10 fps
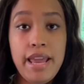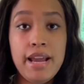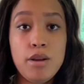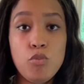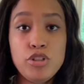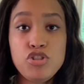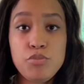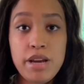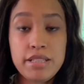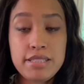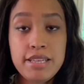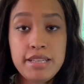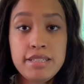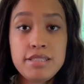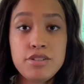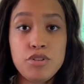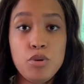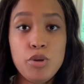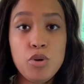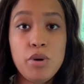And once you buy the tickets, you
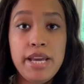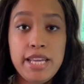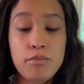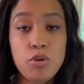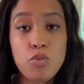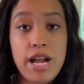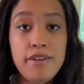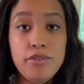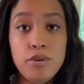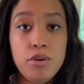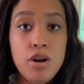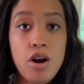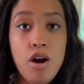know, we go ahead and we raffle